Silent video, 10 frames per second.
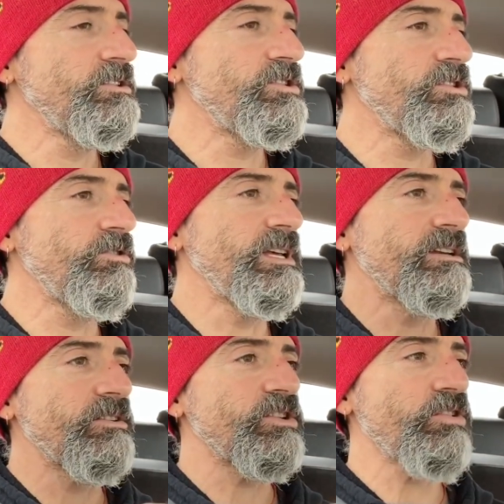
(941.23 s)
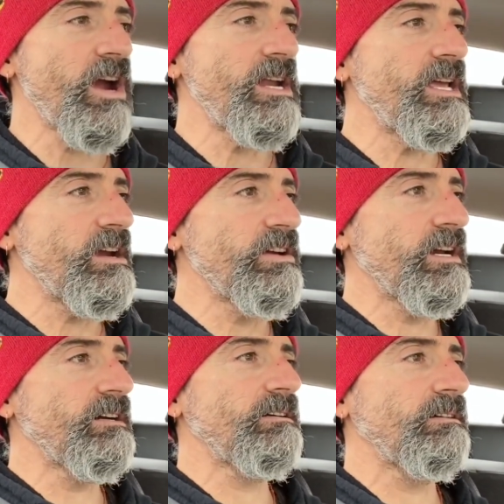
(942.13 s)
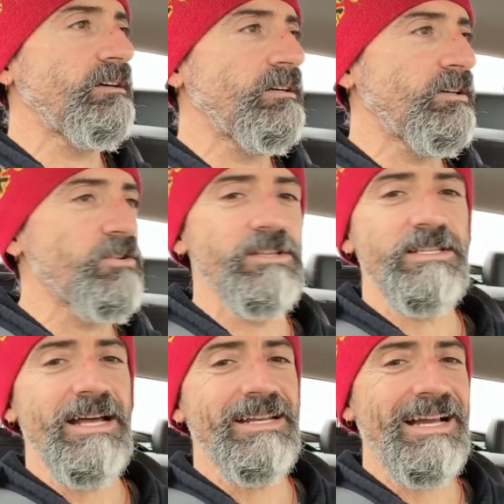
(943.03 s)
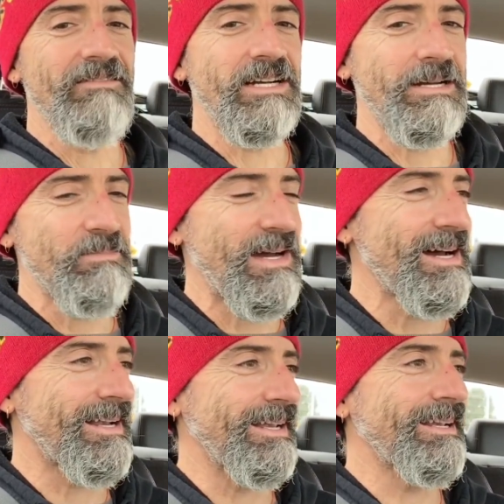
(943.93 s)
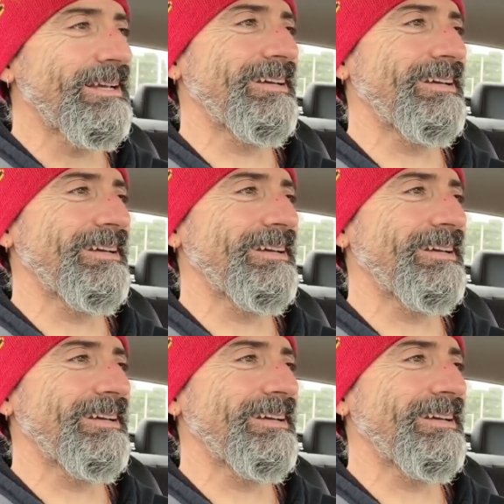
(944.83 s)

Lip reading: shoot into the trade area, because it's undercover parking,